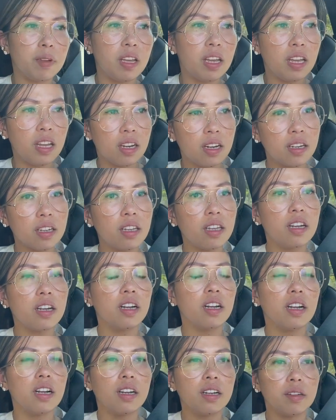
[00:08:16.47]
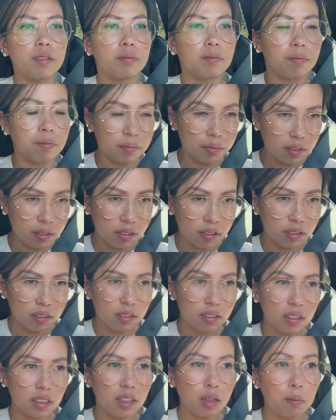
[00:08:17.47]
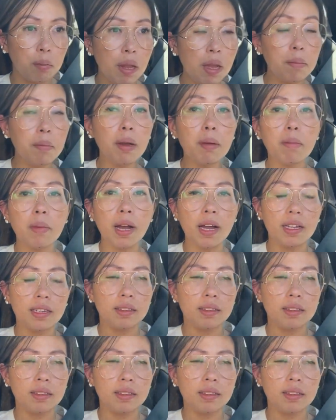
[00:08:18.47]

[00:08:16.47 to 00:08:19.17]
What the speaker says: hear the plema ba?